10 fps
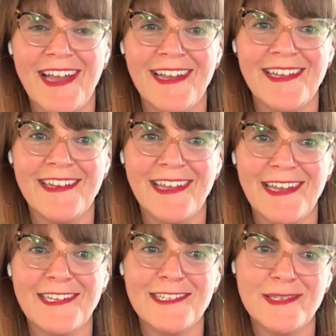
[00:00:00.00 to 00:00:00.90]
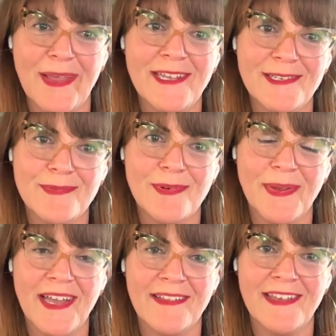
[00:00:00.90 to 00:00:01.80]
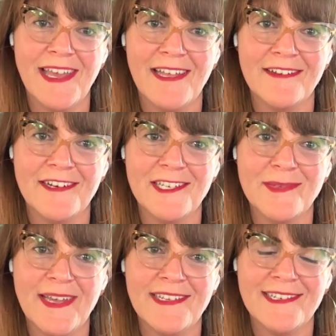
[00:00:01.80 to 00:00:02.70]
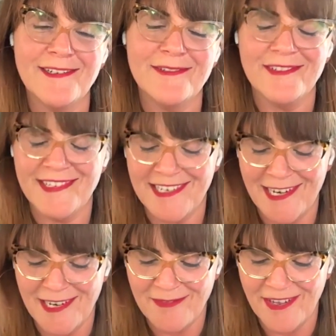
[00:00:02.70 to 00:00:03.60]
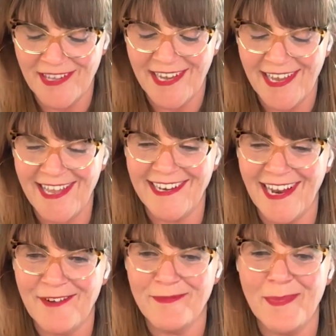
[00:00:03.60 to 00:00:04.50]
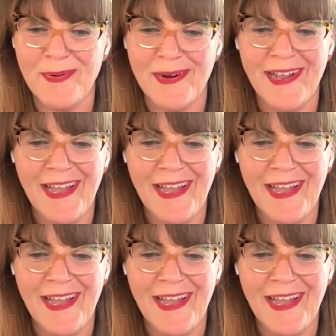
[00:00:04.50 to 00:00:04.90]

at Space when we had the gallery space in Old City in Philly. And I remember